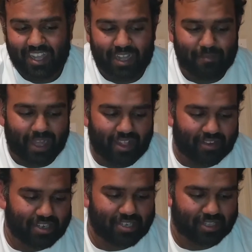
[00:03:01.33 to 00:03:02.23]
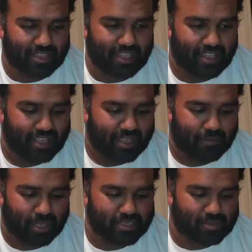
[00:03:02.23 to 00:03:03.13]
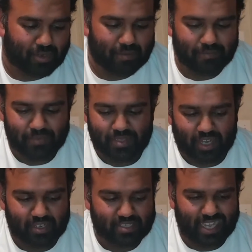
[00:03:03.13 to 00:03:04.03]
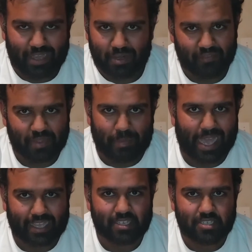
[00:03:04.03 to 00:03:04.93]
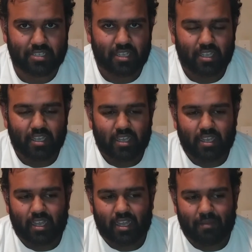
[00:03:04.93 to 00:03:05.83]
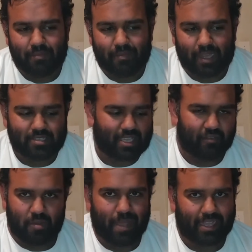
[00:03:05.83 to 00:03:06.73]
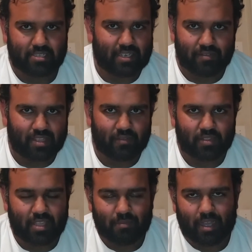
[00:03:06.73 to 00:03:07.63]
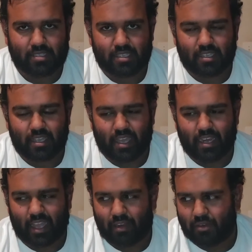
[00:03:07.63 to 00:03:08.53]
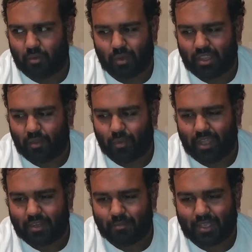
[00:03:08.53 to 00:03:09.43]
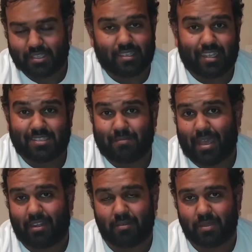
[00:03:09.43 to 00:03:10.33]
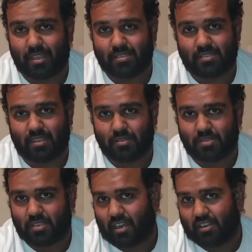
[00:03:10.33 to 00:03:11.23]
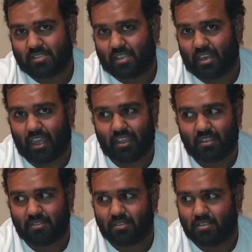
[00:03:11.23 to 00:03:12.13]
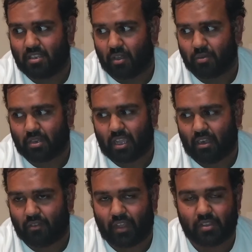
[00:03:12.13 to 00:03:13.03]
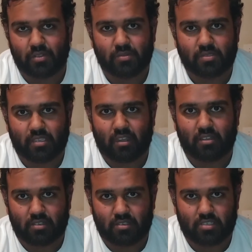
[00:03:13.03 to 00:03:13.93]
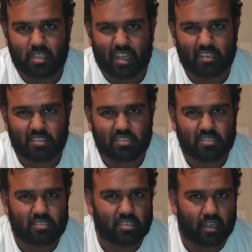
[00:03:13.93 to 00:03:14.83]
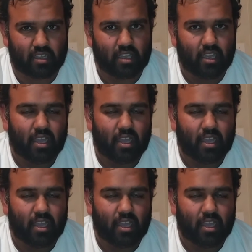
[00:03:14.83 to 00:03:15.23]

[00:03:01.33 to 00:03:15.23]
I already took the BlazeStorm darts out of the package. I just kind of repackaged everything for the unboxing, and I don't know where they went, because it doesn't matter, because those are the darts that I don't care if I lose. They're kind of junk.